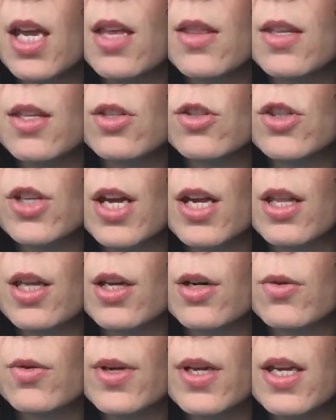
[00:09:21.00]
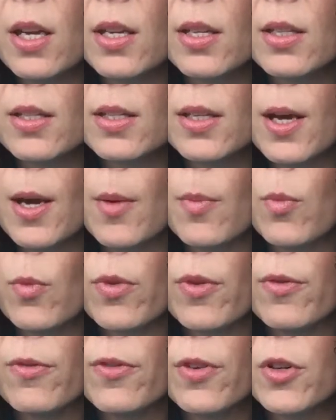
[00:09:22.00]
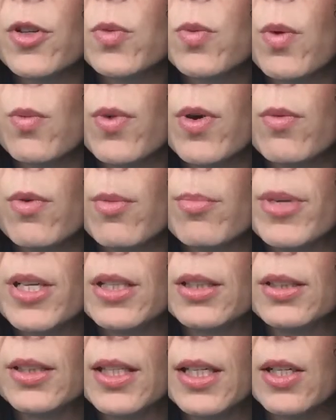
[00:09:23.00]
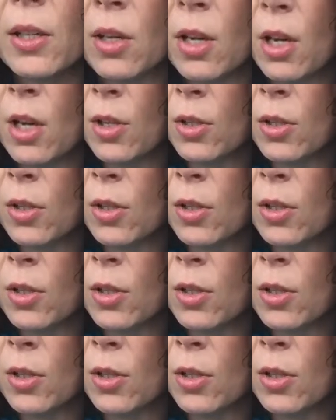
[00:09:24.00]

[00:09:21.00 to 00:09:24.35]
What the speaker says: and this yellow is the first one we were building.